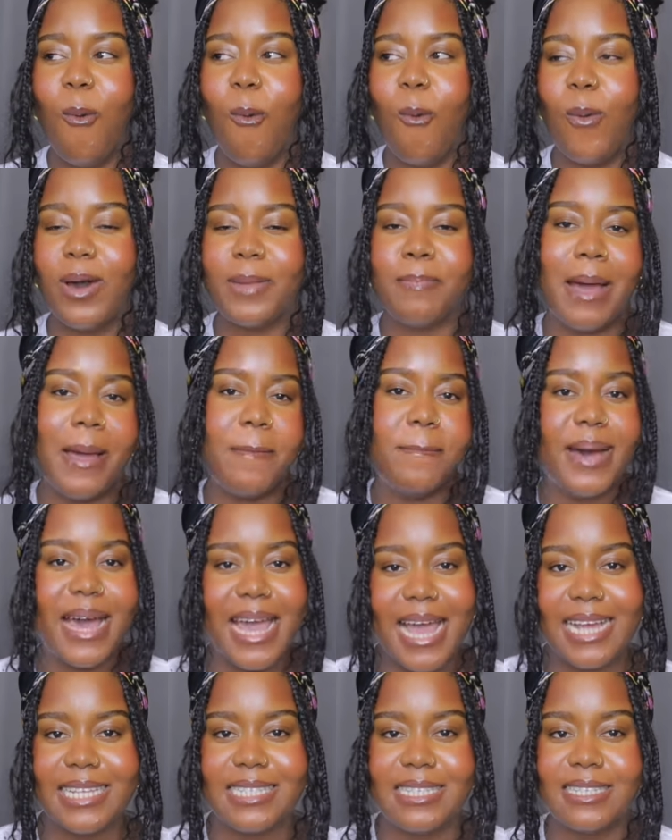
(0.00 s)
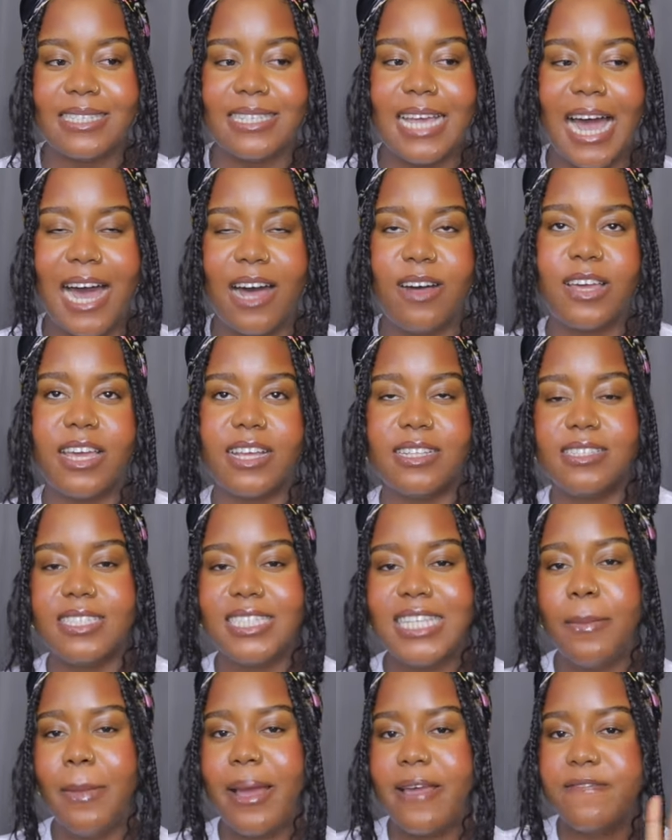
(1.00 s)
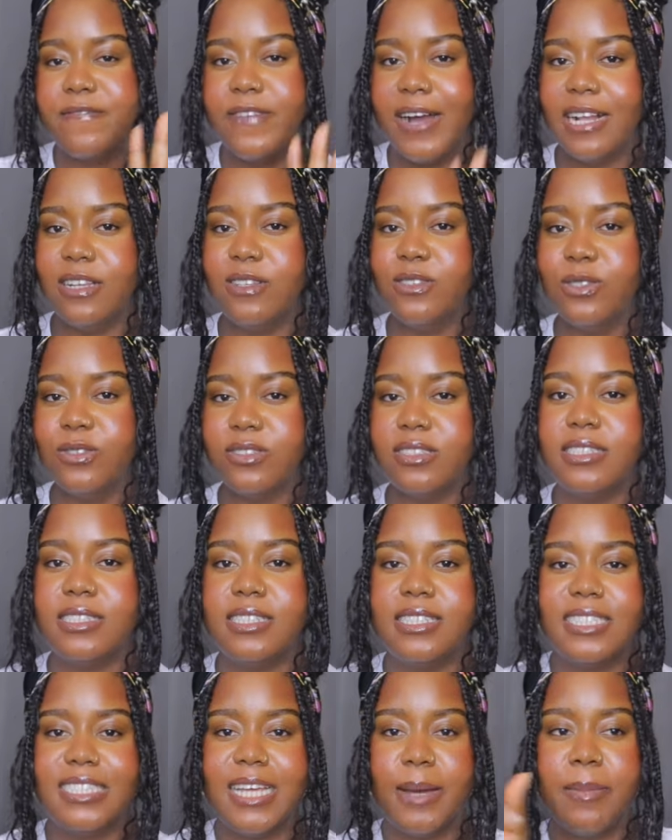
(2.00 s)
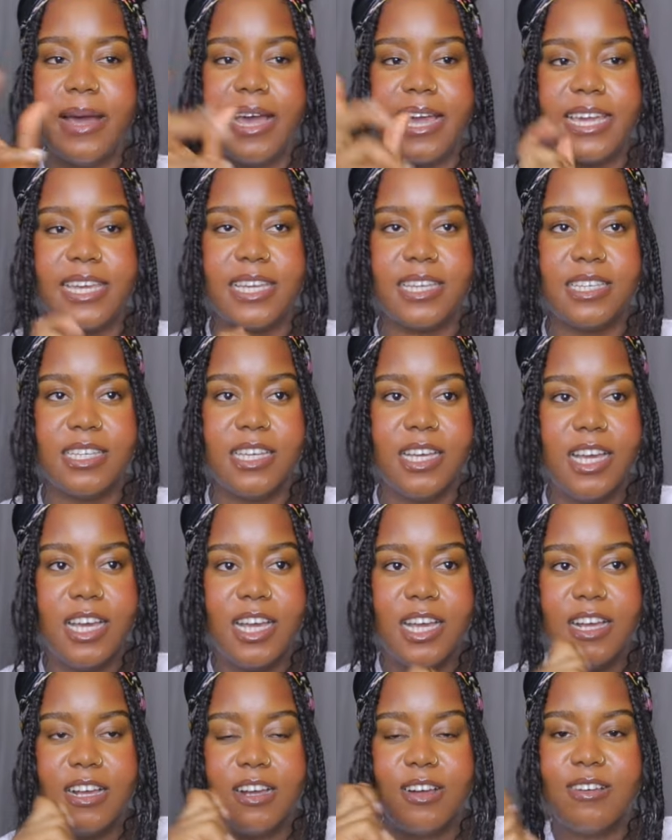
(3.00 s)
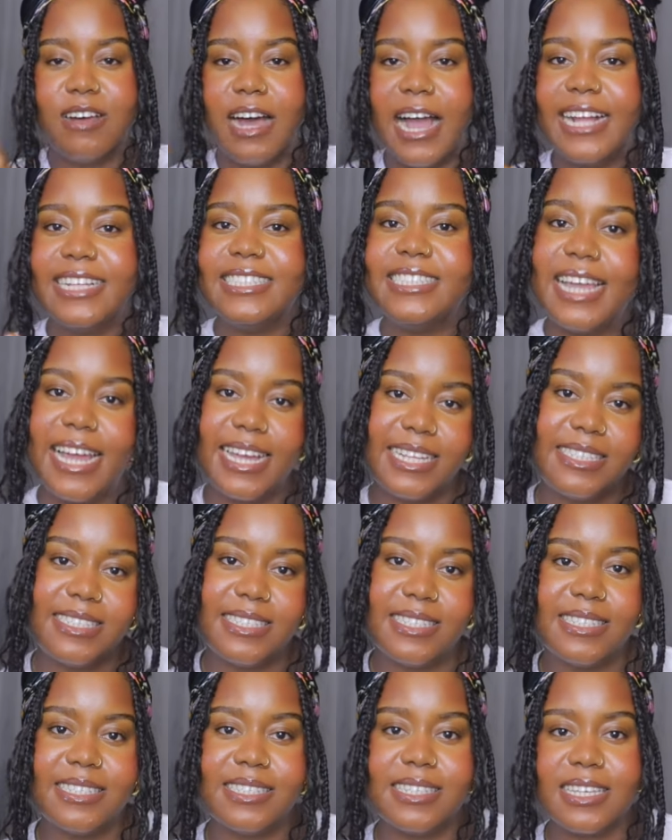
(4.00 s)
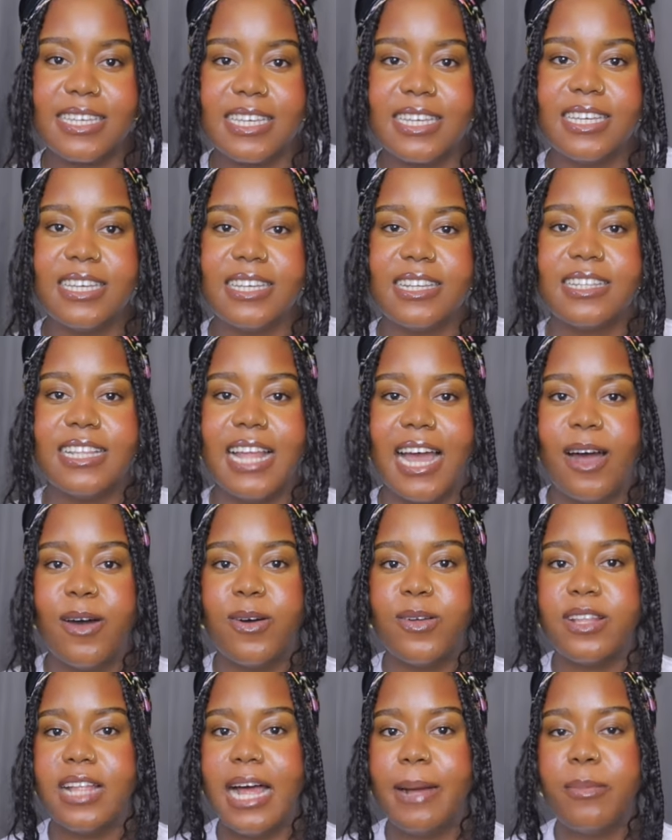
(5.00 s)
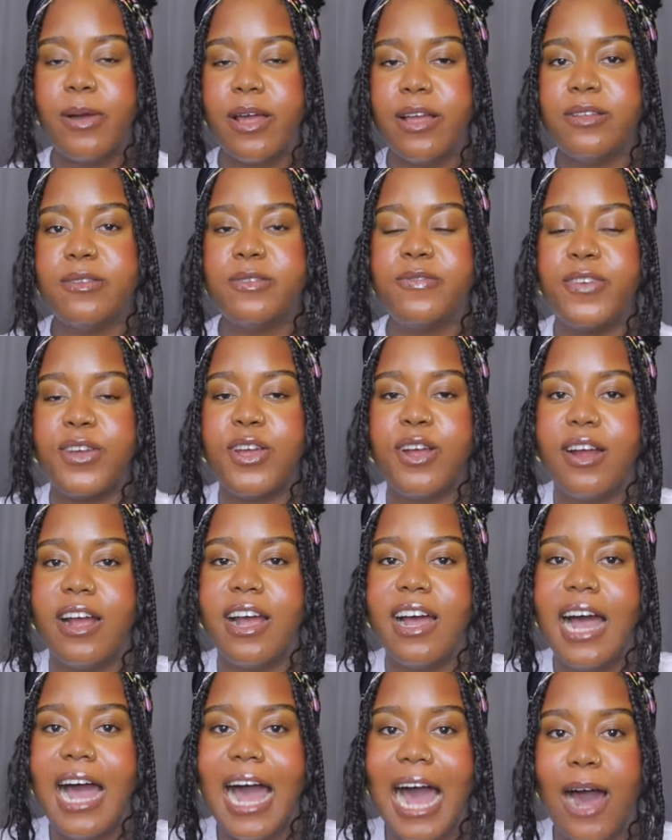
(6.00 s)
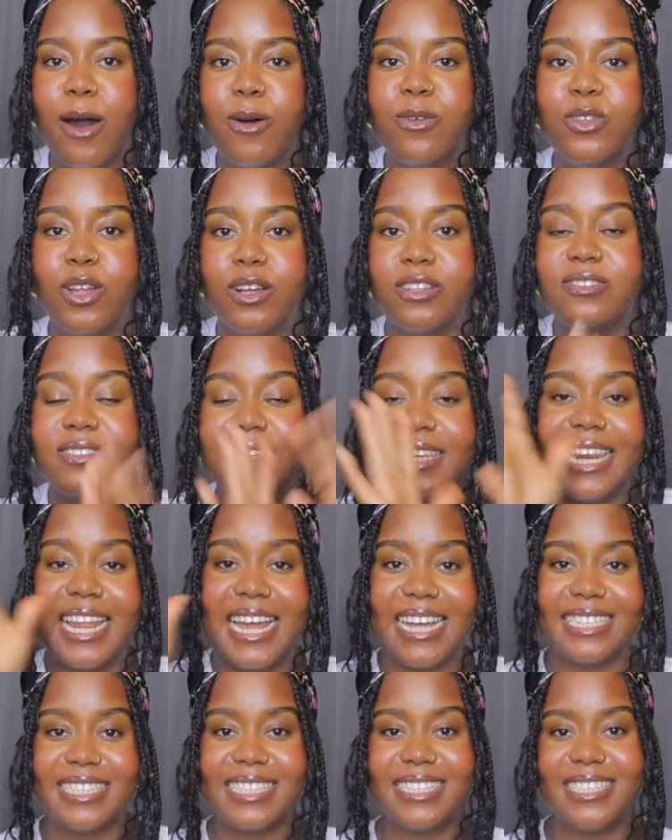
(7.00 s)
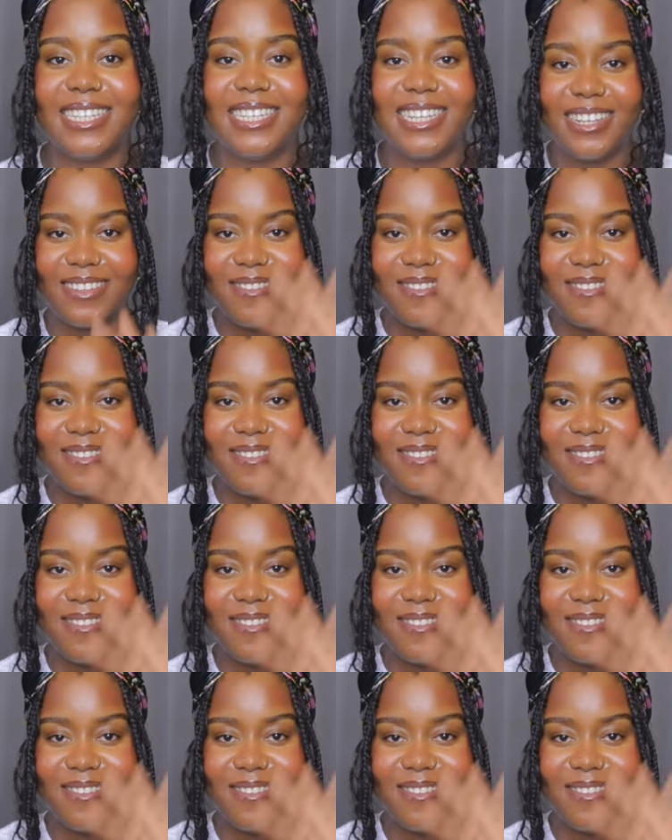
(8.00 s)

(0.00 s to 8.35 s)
what my biases are, okay, these are my values, these are my identity. Now I'm going to figure out how not to let